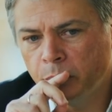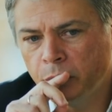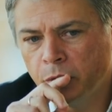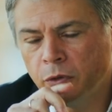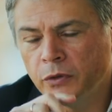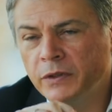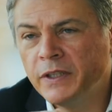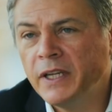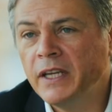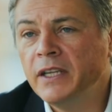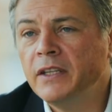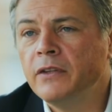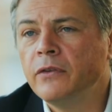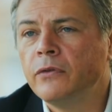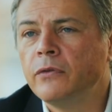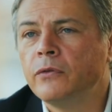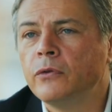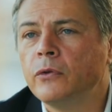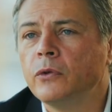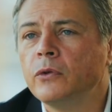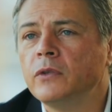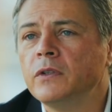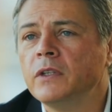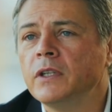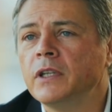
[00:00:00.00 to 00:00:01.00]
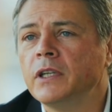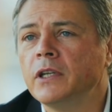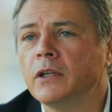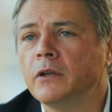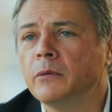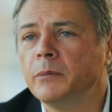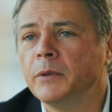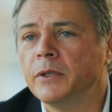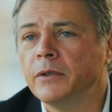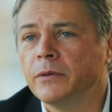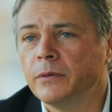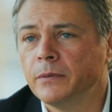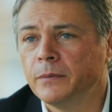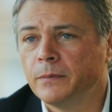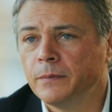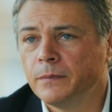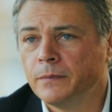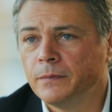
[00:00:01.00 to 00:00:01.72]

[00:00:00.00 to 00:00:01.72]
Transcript: per day is 30 kilometer.